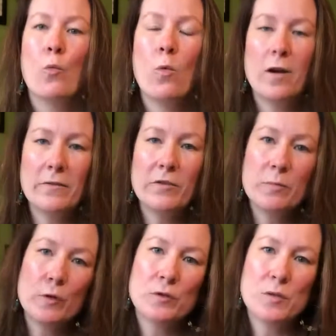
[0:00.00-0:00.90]
one of the
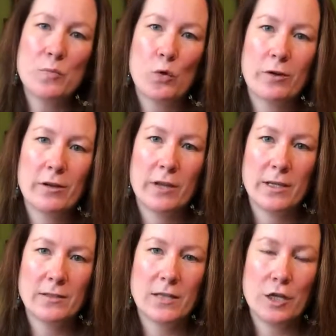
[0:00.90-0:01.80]
most important
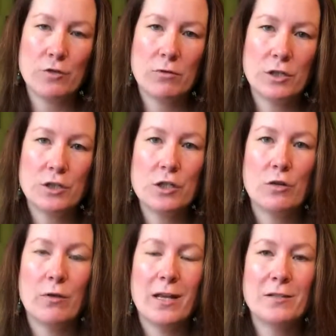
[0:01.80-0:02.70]
things that you can
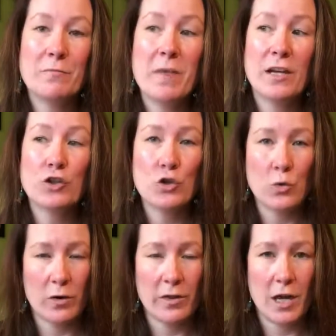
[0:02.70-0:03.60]
do is make
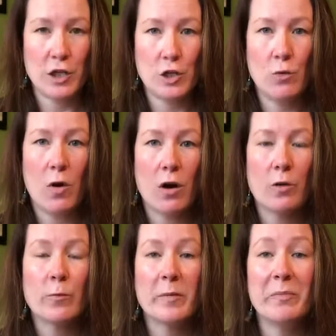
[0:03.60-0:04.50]
sure that you
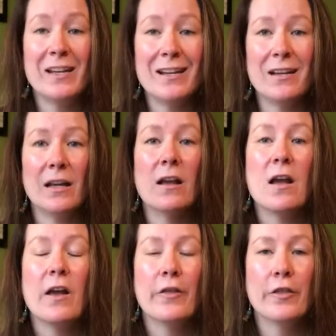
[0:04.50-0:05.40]
are repeating
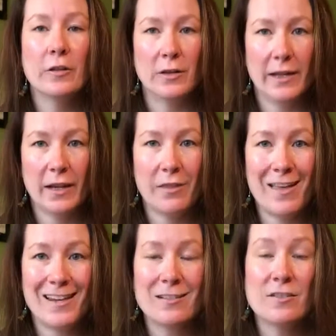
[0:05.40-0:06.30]
the lick
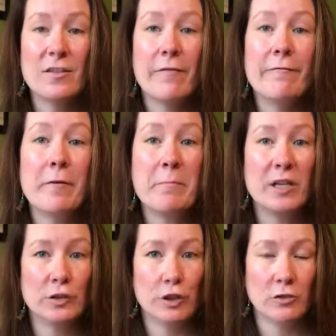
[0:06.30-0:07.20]
that is the
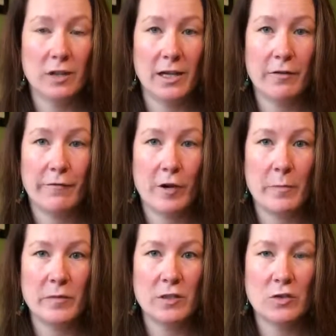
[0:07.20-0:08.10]
familiar lick
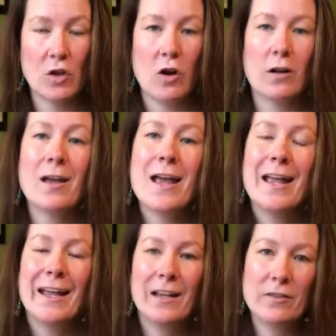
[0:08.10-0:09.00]
from the song.
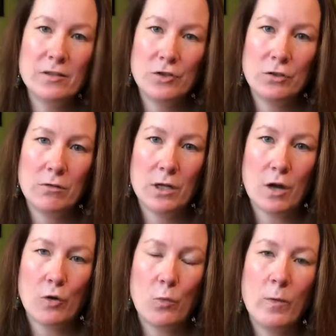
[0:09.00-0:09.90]
In the
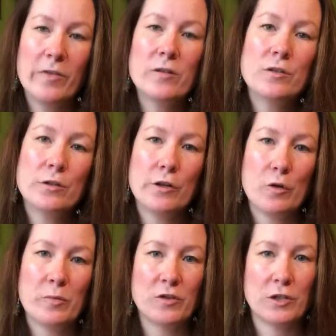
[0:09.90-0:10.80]
studio, when the
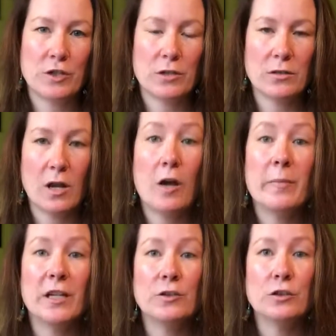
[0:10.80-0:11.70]
studio musicians
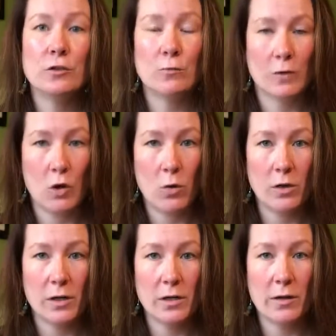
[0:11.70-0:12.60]
come in to
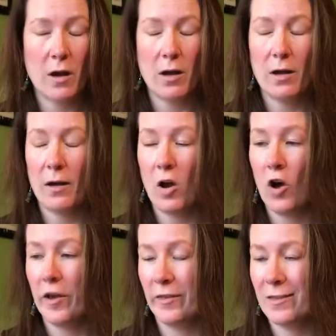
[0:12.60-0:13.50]
record
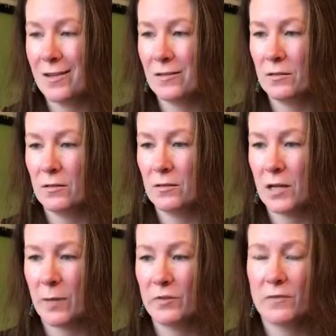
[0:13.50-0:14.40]
on these
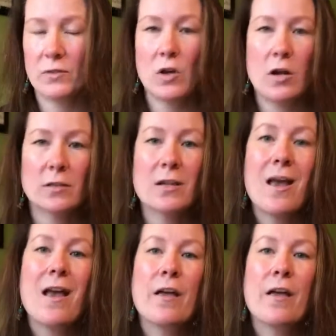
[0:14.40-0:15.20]
types of songs,